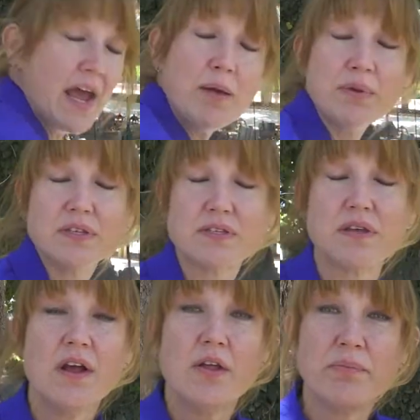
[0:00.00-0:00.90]
happens
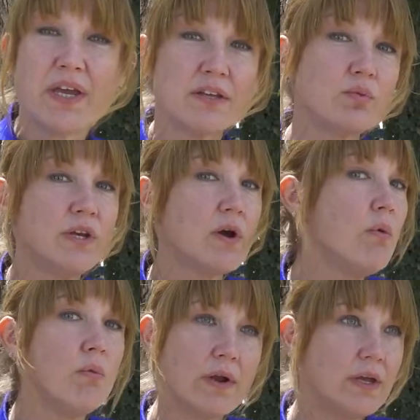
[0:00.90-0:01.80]
because we
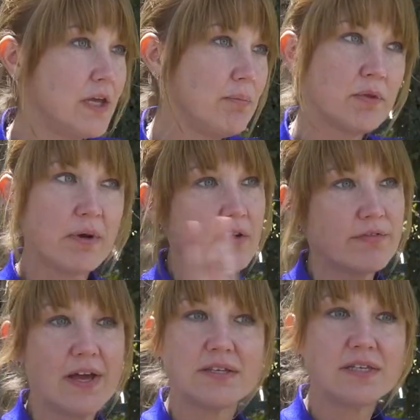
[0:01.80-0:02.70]
don't want to keep the
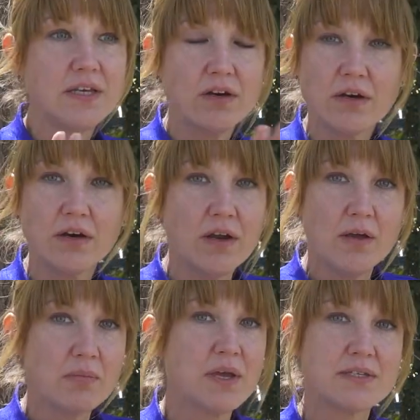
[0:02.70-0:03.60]
butterflies here
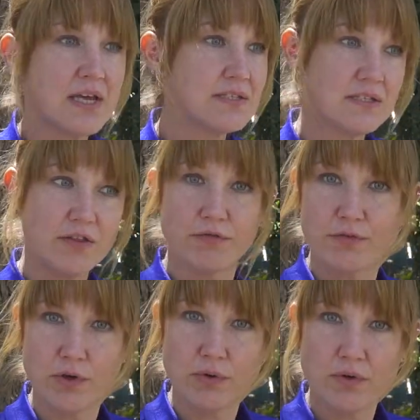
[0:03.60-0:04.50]
because they see the
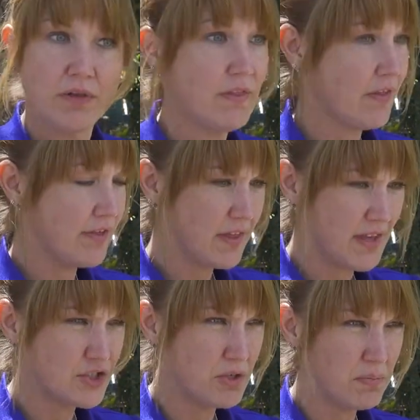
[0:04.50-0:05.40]
food, they think
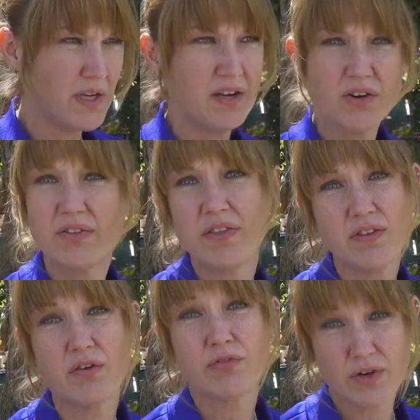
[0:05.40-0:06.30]
they should be here, and then
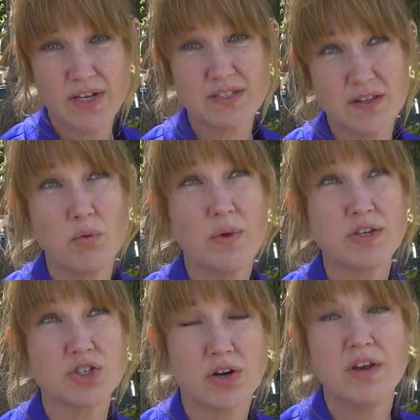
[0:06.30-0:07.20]
they'll freeze in the
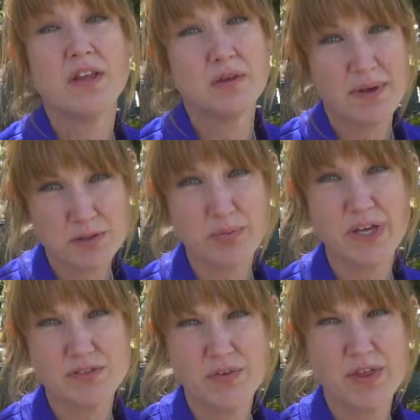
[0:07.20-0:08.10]
winter. The best
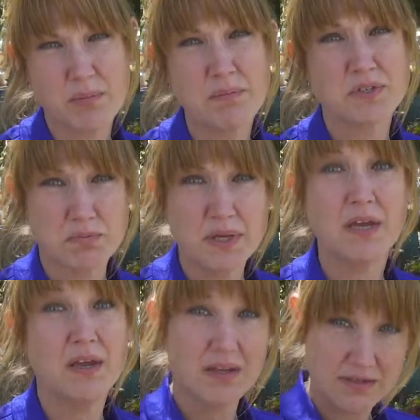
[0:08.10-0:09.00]
place for them to
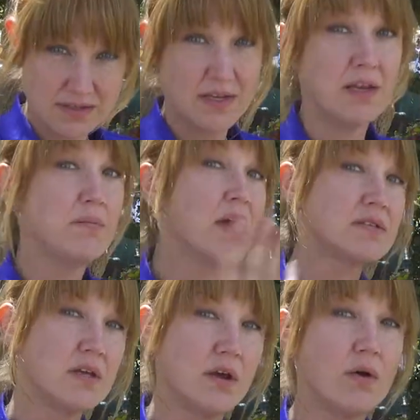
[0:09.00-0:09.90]
be is in
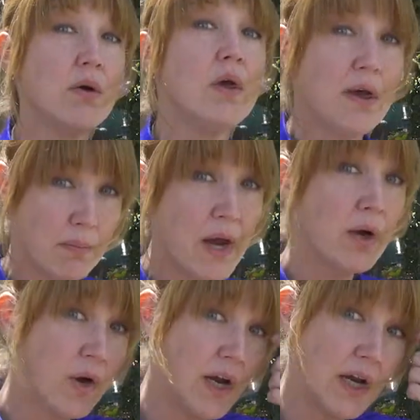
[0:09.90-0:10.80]
Mexico
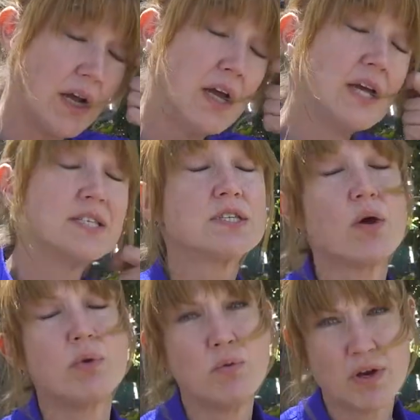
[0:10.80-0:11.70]
migrating.
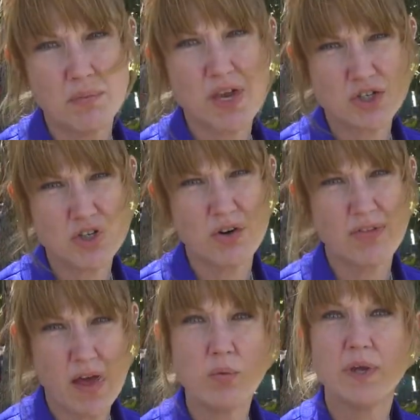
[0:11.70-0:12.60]
So we want to make sure
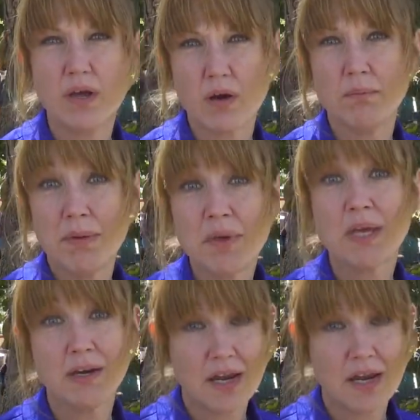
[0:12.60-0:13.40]
that we are mimicking